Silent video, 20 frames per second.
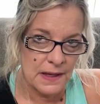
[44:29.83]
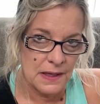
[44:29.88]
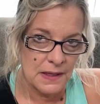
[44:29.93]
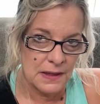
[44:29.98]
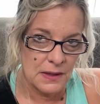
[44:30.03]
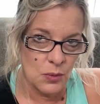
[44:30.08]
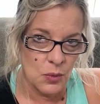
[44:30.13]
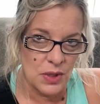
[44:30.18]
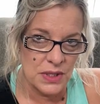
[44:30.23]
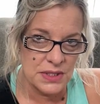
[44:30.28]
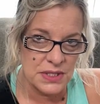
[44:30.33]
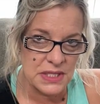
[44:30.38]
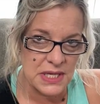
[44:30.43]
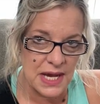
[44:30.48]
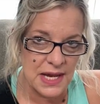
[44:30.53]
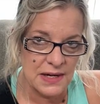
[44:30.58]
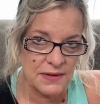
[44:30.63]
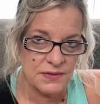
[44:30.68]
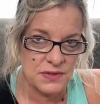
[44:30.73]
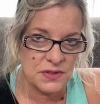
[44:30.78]
The one
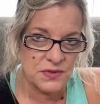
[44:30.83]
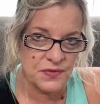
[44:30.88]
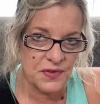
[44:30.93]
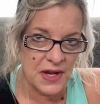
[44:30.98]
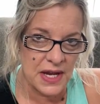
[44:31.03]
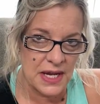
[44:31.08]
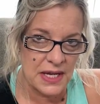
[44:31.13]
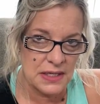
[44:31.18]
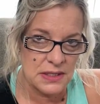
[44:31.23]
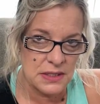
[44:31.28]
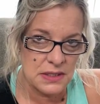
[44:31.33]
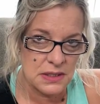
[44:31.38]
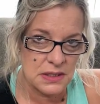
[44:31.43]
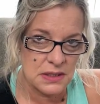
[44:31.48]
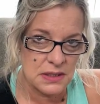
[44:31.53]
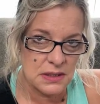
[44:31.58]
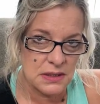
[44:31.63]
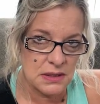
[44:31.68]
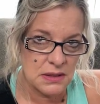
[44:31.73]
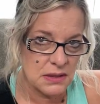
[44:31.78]
side of his
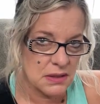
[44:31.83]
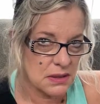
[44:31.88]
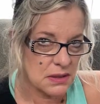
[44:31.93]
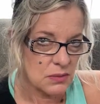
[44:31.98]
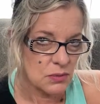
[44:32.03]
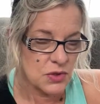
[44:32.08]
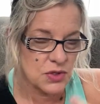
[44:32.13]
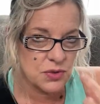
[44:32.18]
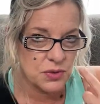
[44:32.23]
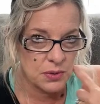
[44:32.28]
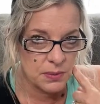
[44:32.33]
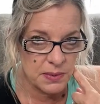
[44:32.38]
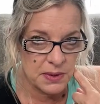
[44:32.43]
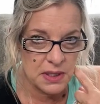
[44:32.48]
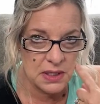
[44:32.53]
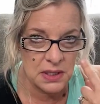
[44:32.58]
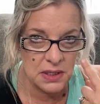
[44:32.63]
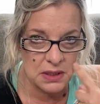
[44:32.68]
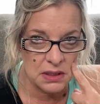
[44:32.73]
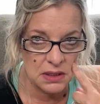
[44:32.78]
face, which would
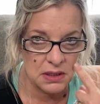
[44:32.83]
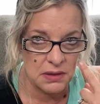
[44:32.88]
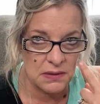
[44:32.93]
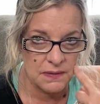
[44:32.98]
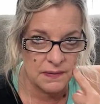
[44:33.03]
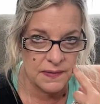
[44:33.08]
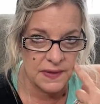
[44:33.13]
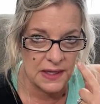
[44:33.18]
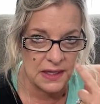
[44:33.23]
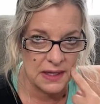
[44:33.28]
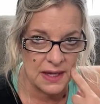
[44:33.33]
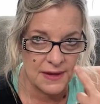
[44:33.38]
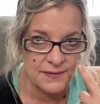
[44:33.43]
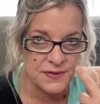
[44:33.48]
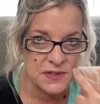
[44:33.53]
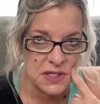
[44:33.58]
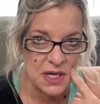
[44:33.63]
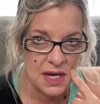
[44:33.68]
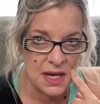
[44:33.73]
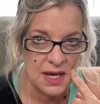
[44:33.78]
be the left
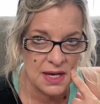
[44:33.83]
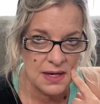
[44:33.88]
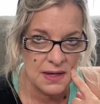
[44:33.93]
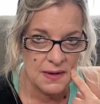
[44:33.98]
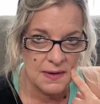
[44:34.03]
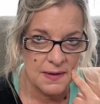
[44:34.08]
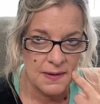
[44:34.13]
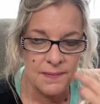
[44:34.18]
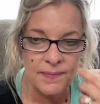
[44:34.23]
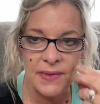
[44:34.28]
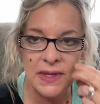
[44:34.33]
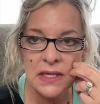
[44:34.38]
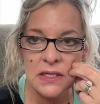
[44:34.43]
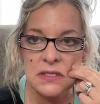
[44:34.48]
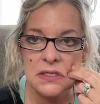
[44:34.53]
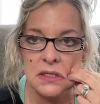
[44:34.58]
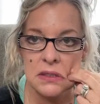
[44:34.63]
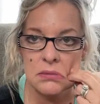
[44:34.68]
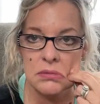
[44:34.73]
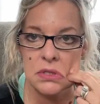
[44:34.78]
side,
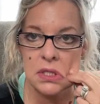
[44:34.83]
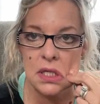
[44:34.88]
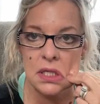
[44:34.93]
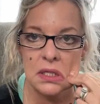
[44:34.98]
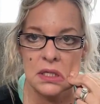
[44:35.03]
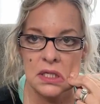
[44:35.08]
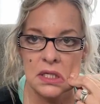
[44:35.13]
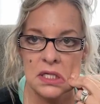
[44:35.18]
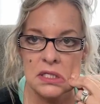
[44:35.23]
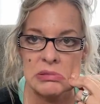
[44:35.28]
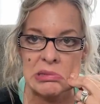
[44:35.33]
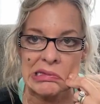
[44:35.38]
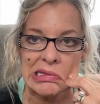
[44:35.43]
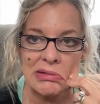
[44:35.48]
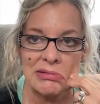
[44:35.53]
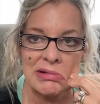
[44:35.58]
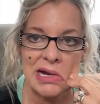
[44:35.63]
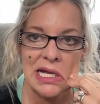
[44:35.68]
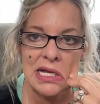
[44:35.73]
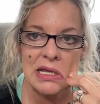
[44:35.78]
seems like this, while
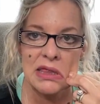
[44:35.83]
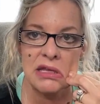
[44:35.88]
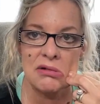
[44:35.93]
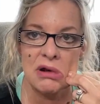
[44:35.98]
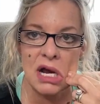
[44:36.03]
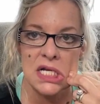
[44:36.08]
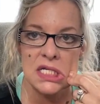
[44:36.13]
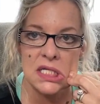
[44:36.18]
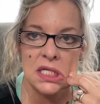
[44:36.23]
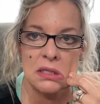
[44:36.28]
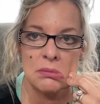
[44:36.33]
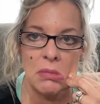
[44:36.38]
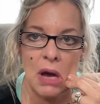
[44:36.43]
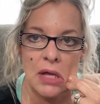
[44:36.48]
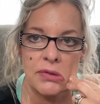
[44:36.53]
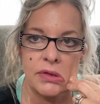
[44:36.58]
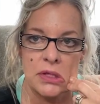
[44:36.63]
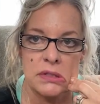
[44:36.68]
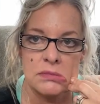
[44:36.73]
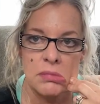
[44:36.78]
the rest of the
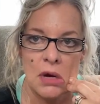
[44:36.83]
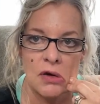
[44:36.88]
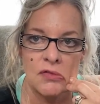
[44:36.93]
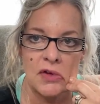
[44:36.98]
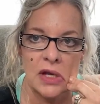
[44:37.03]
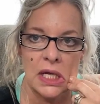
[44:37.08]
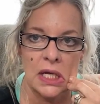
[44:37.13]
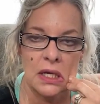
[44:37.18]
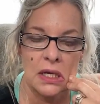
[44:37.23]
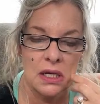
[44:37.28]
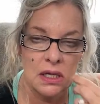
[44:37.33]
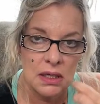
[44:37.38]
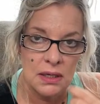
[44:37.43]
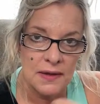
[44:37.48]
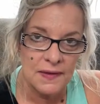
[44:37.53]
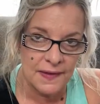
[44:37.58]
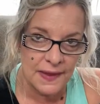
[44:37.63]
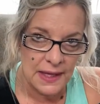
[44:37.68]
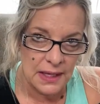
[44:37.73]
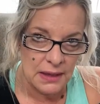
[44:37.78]
mouth is moving.
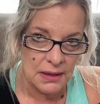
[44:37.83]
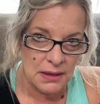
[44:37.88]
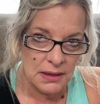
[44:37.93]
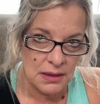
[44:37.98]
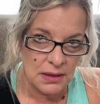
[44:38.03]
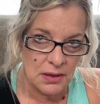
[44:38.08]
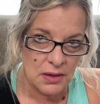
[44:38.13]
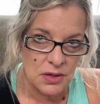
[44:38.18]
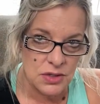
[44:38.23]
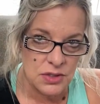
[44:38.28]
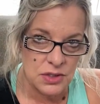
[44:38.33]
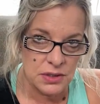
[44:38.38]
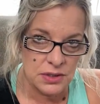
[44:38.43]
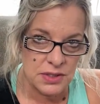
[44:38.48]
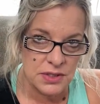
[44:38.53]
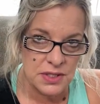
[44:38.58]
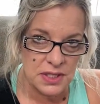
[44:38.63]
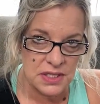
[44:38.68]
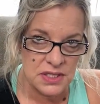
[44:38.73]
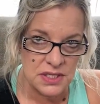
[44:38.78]
Of course, it
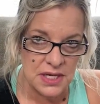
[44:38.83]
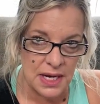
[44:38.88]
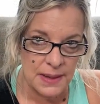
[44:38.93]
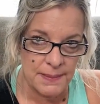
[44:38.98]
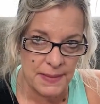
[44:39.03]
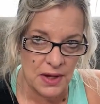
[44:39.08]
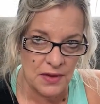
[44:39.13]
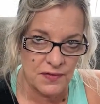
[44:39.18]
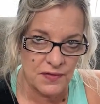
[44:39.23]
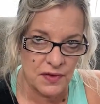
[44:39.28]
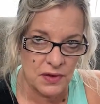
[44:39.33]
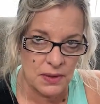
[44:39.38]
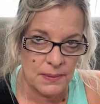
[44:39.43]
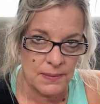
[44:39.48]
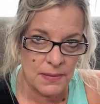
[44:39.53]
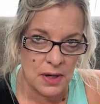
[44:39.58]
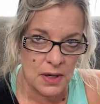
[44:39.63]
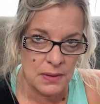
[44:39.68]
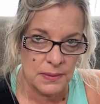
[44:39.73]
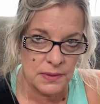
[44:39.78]
looks like he's got a mouthful of
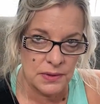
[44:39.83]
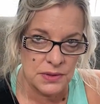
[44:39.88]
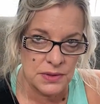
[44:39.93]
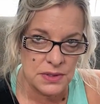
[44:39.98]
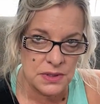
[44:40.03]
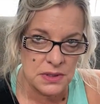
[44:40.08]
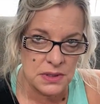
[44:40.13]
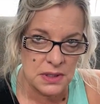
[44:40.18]
marbles.